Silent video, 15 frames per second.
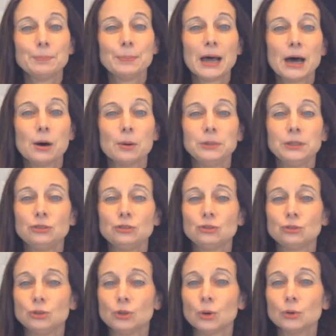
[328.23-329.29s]
out means
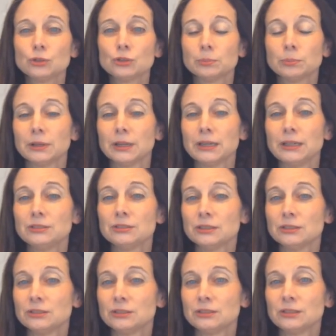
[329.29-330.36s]
to go someplace
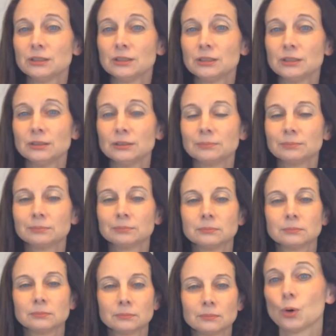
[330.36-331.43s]
and still
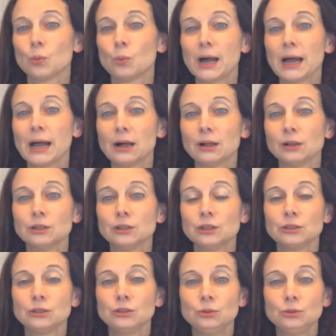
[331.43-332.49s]
for a while.
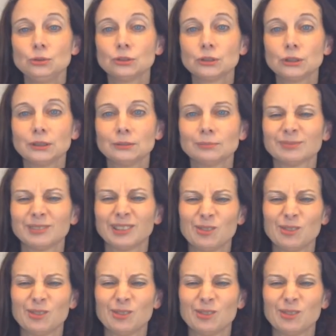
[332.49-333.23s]
Usually